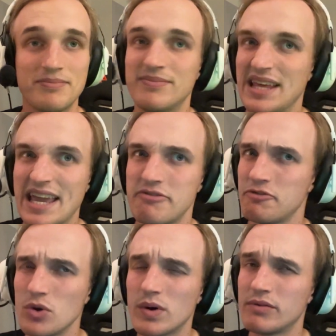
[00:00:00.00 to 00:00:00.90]
They get
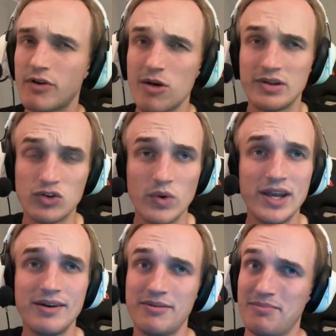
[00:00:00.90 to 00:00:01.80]
fewer and far
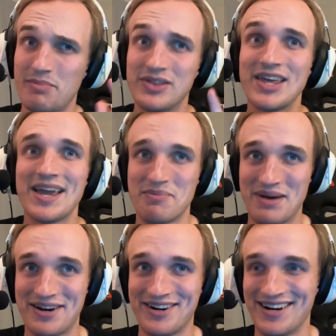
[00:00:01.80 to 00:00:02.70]
between, but they get
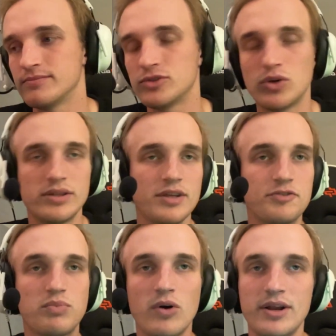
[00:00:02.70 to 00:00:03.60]
better. So at this
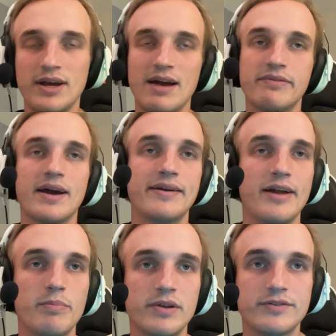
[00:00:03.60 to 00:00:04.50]
point, I've kind of
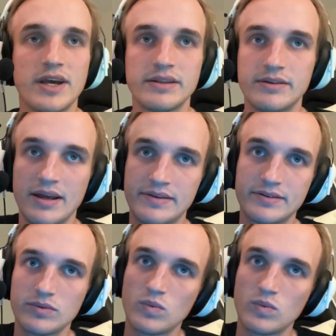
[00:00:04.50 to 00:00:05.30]
not been saying the dates.